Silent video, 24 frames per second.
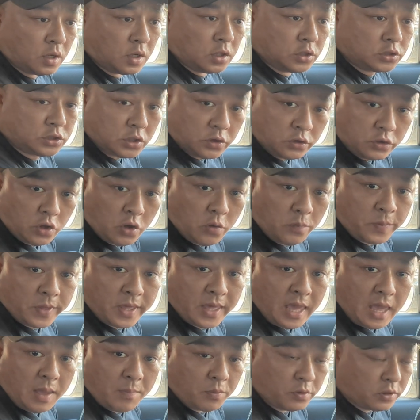So you'll be
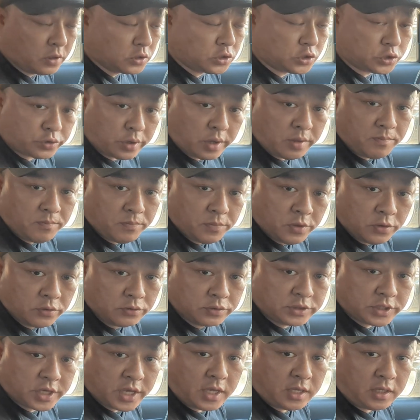able to stream
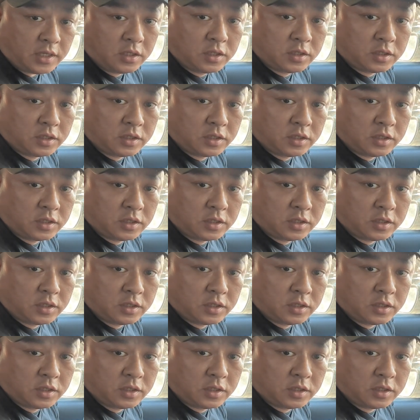music,